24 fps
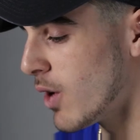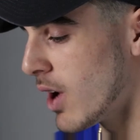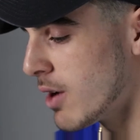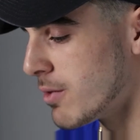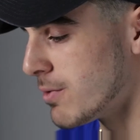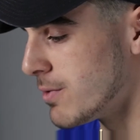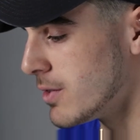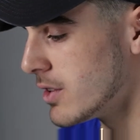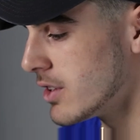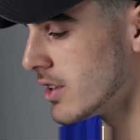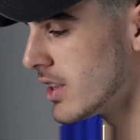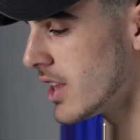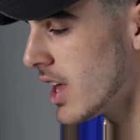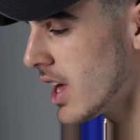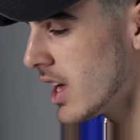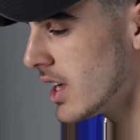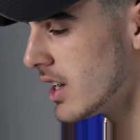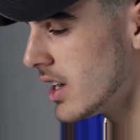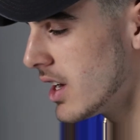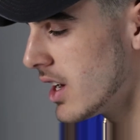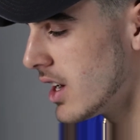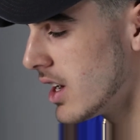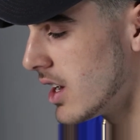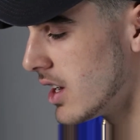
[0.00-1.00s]
I feel
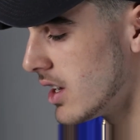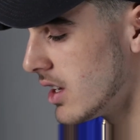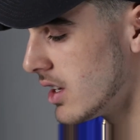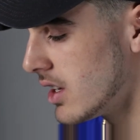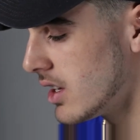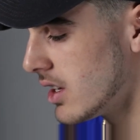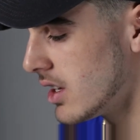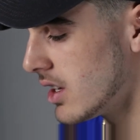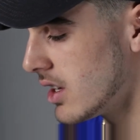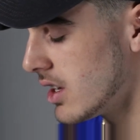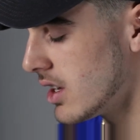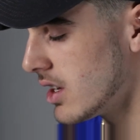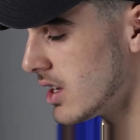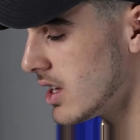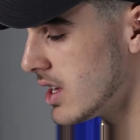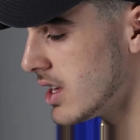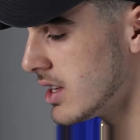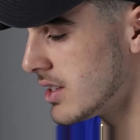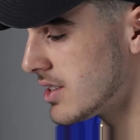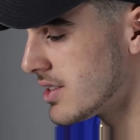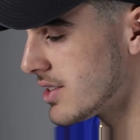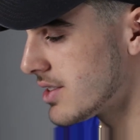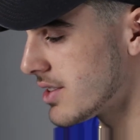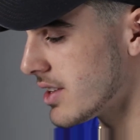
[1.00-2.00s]
that uh,
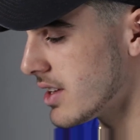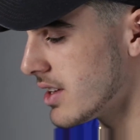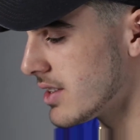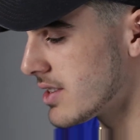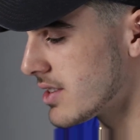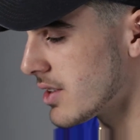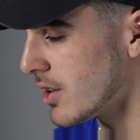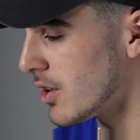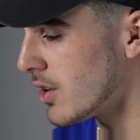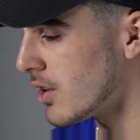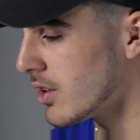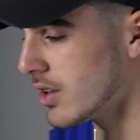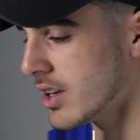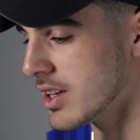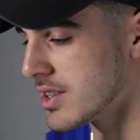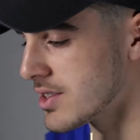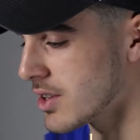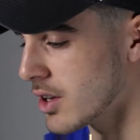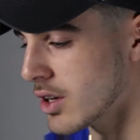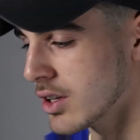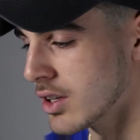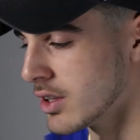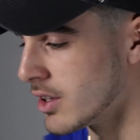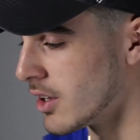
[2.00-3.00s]
it's it's all it's
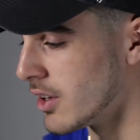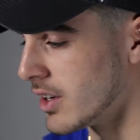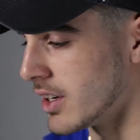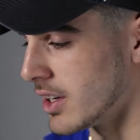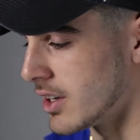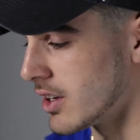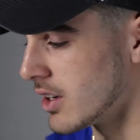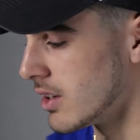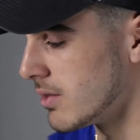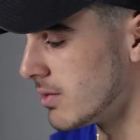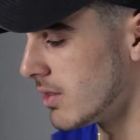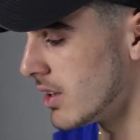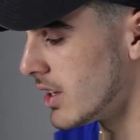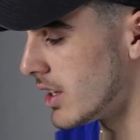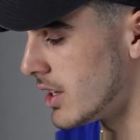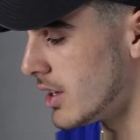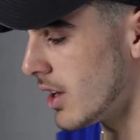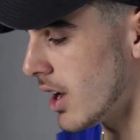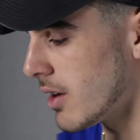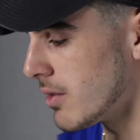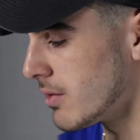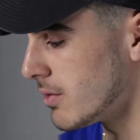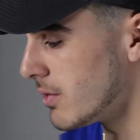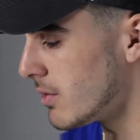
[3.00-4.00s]
all a learning curve. Like
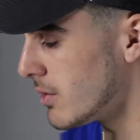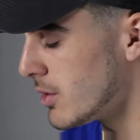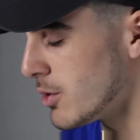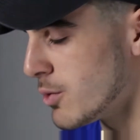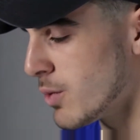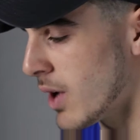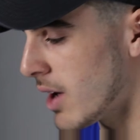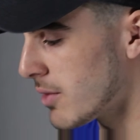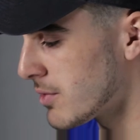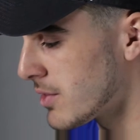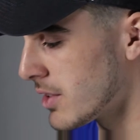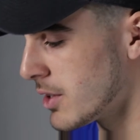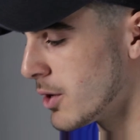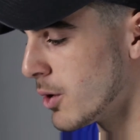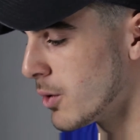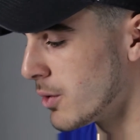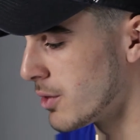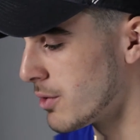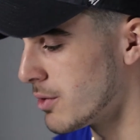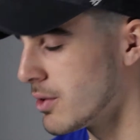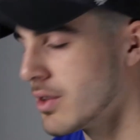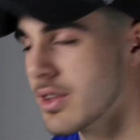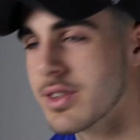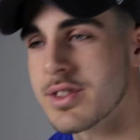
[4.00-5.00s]
I, you have to go
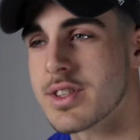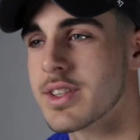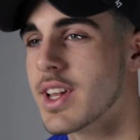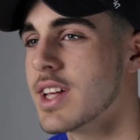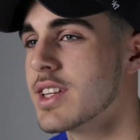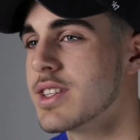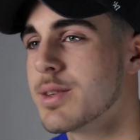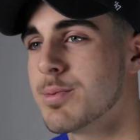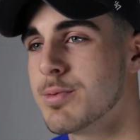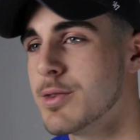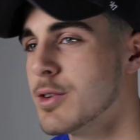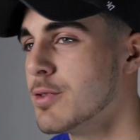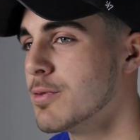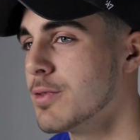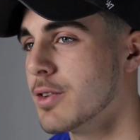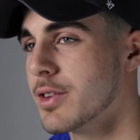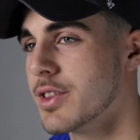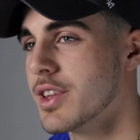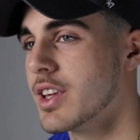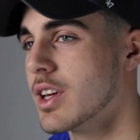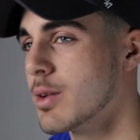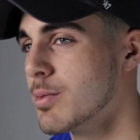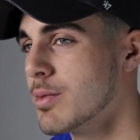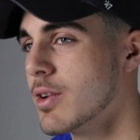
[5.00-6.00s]
through this, and that's the beautiful
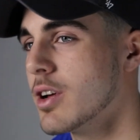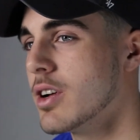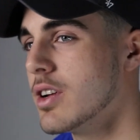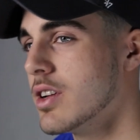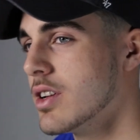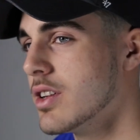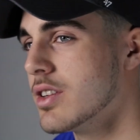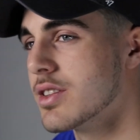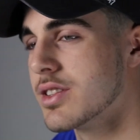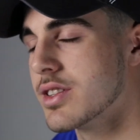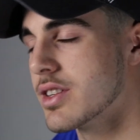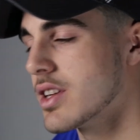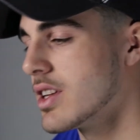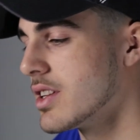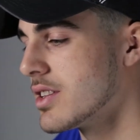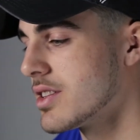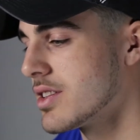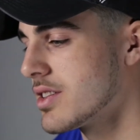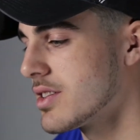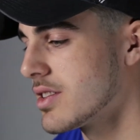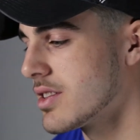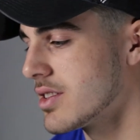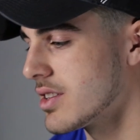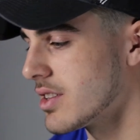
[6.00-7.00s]
thing about it is
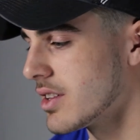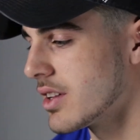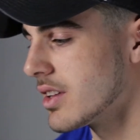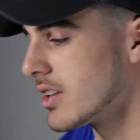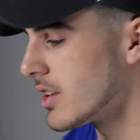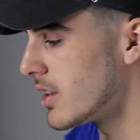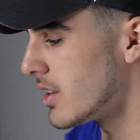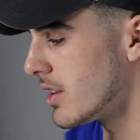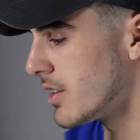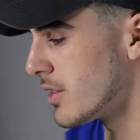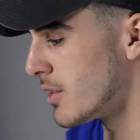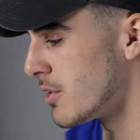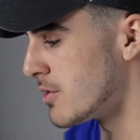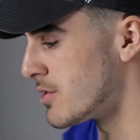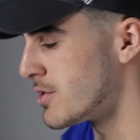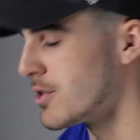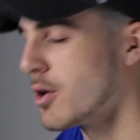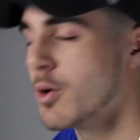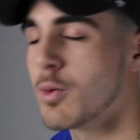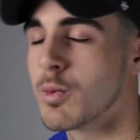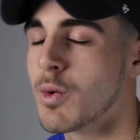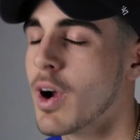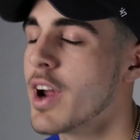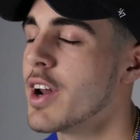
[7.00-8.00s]
it's there's
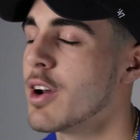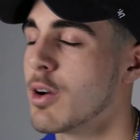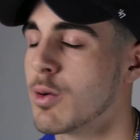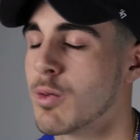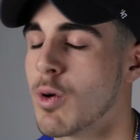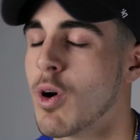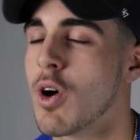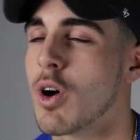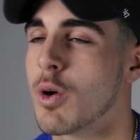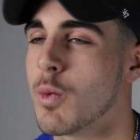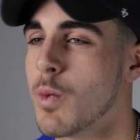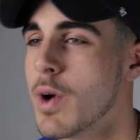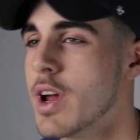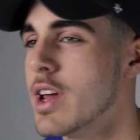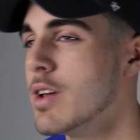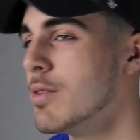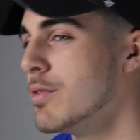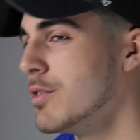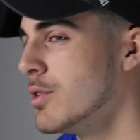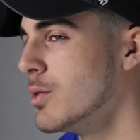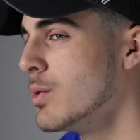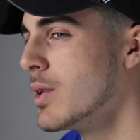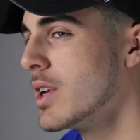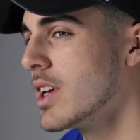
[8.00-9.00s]
no right or wrong way
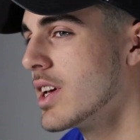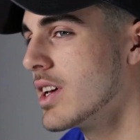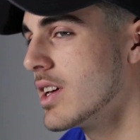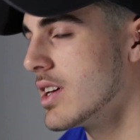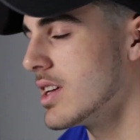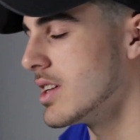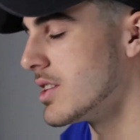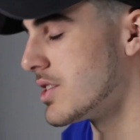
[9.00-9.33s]
of doing it.